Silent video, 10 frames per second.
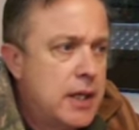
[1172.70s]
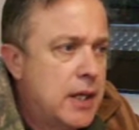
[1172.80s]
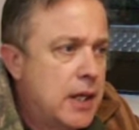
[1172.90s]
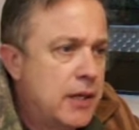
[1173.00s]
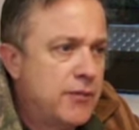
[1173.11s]

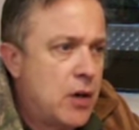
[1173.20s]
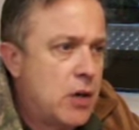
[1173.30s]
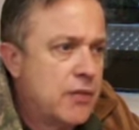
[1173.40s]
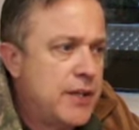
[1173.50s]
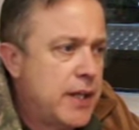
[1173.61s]

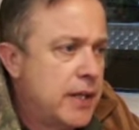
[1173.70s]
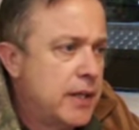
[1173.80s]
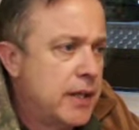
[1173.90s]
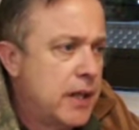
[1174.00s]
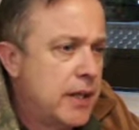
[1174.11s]
involved
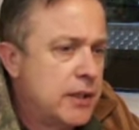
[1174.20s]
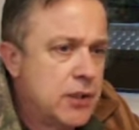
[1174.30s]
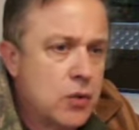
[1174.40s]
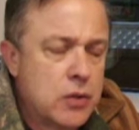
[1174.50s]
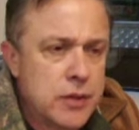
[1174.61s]
in
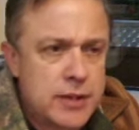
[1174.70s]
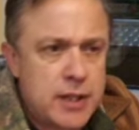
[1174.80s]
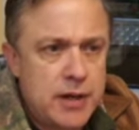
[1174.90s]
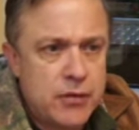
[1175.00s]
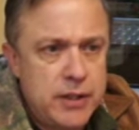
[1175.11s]
historical
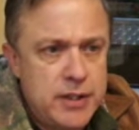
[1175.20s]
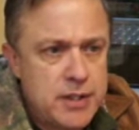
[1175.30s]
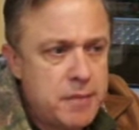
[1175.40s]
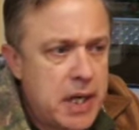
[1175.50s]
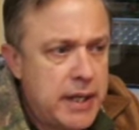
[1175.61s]

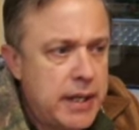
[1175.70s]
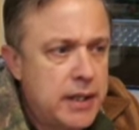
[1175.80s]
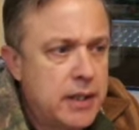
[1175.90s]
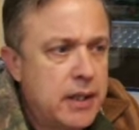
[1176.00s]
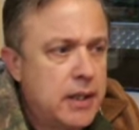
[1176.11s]
discoveries,
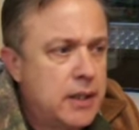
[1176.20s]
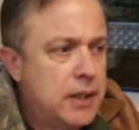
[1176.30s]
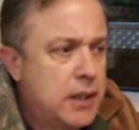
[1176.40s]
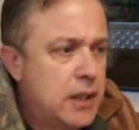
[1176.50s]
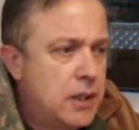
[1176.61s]
mining
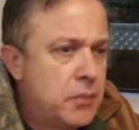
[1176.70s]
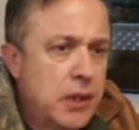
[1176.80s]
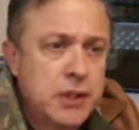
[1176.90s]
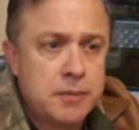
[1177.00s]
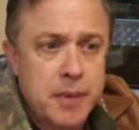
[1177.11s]

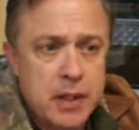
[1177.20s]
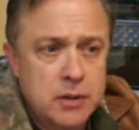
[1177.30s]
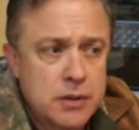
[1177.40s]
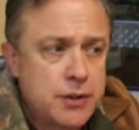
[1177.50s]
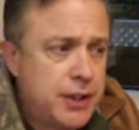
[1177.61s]
precious
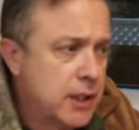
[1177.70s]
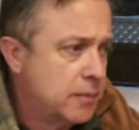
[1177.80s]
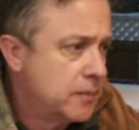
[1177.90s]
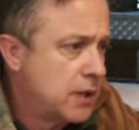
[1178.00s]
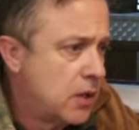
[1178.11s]
metals,
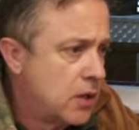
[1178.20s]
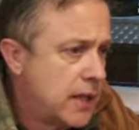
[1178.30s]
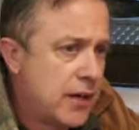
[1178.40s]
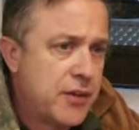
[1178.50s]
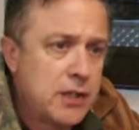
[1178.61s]
gems, all
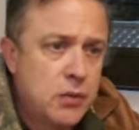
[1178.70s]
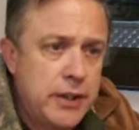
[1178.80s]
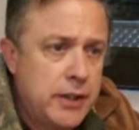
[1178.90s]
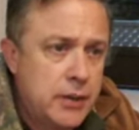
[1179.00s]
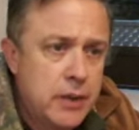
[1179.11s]
kind of things
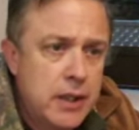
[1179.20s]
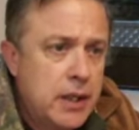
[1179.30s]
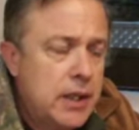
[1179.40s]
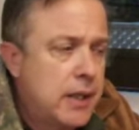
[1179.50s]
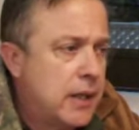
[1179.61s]
we do.
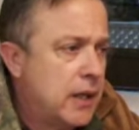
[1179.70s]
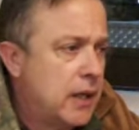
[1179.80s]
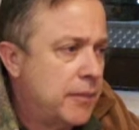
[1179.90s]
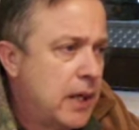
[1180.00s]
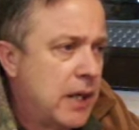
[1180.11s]

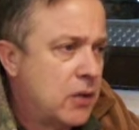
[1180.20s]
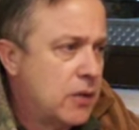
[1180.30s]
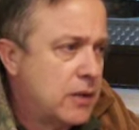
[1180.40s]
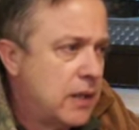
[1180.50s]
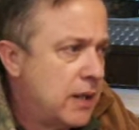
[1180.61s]
I
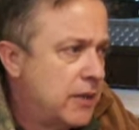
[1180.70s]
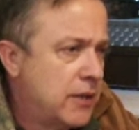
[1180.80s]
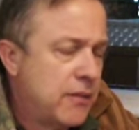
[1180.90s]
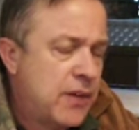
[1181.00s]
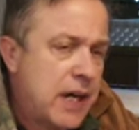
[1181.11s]
go to
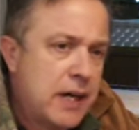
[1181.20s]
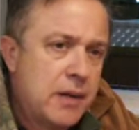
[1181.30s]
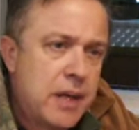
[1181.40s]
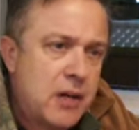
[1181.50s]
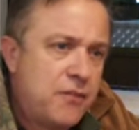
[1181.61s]
Nevada.
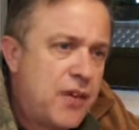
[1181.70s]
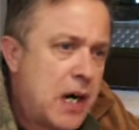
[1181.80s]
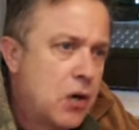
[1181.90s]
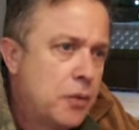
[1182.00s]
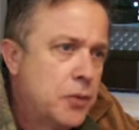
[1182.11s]
I'm out in
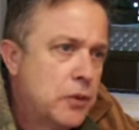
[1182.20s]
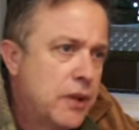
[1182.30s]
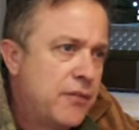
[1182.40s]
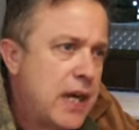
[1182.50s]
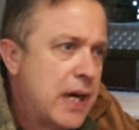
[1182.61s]
Fire Opal in
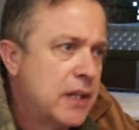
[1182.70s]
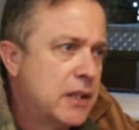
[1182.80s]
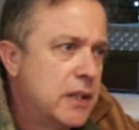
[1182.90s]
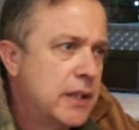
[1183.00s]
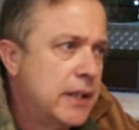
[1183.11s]

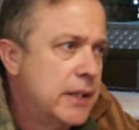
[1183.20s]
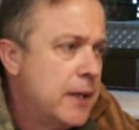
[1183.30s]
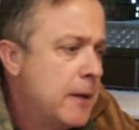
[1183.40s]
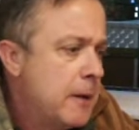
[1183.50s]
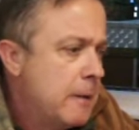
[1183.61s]
Nevada, and
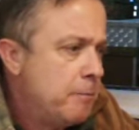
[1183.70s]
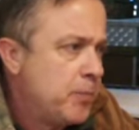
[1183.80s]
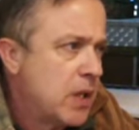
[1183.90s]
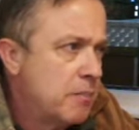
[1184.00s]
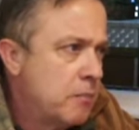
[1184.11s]

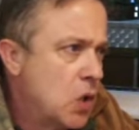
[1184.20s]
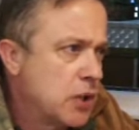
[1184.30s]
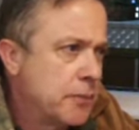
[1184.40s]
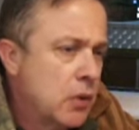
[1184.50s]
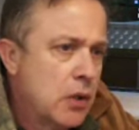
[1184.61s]

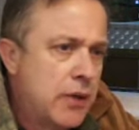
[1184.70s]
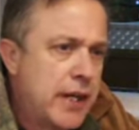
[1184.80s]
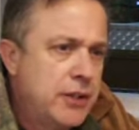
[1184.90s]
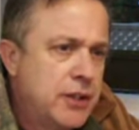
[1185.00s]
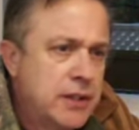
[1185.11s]
multiple
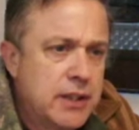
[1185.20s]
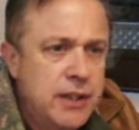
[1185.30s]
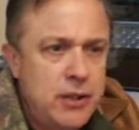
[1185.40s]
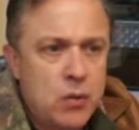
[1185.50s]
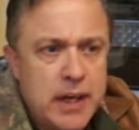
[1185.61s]
locations in the
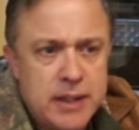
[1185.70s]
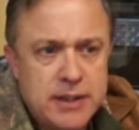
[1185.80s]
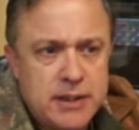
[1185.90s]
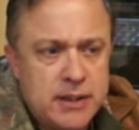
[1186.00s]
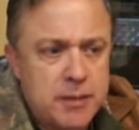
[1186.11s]

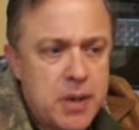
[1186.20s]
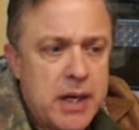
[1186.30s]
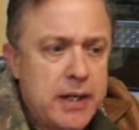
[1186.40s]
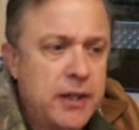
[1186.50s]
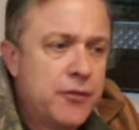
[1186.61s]
U.S. to
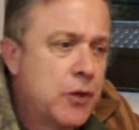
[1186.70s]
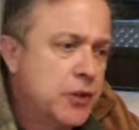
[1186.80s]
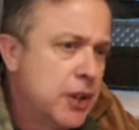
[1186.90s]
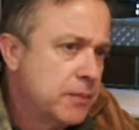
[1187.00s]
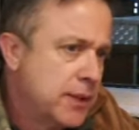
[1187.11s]
mine different
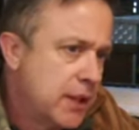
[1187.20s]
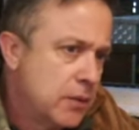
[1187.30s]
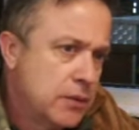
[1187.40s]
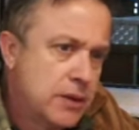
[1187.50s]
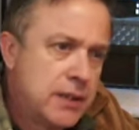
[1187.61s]

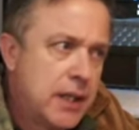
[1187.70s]
gemstones.